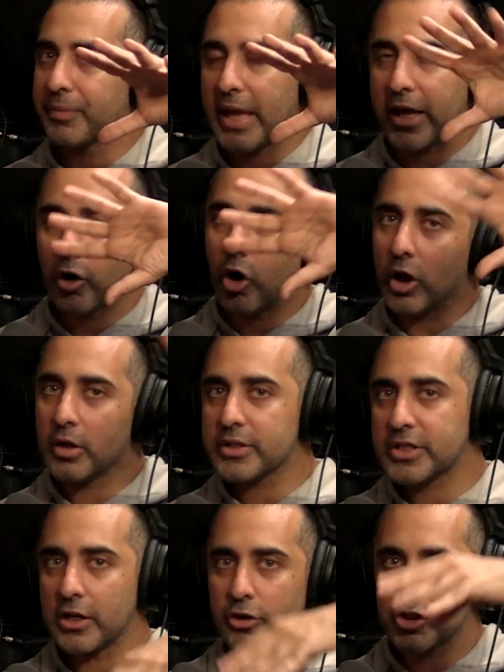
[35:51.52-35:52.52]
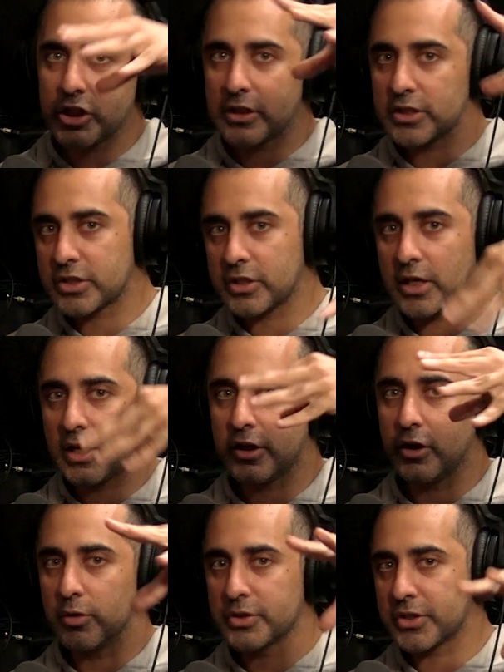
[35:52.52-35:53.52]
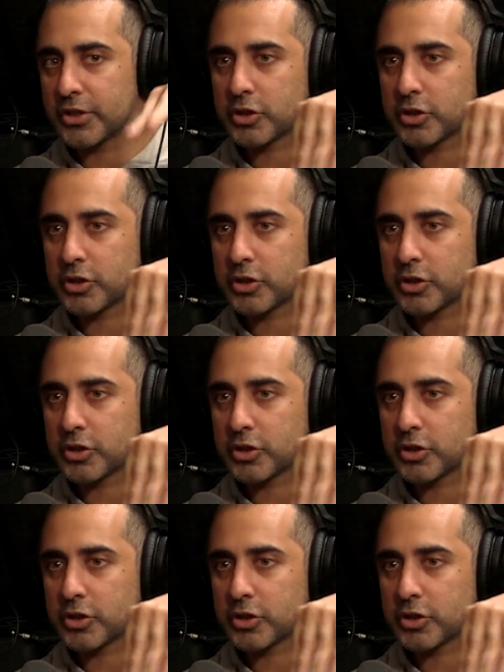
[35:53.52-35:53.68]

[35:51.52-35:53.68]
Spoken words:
and all this energy, this is